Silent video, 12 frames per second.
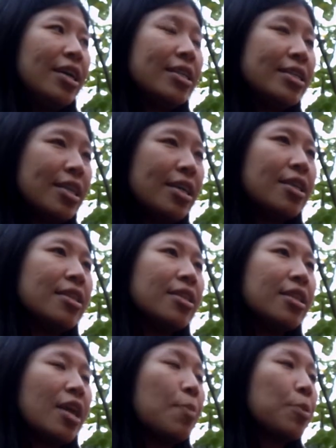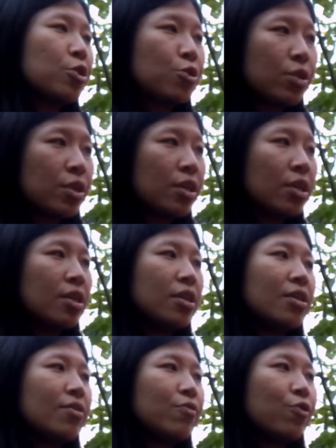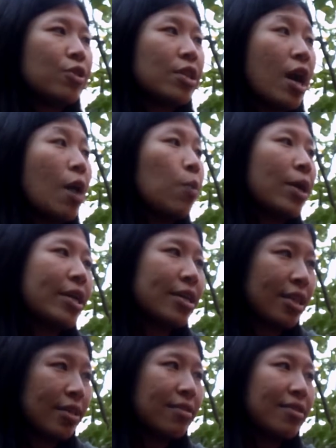is the opportunity for the awakening.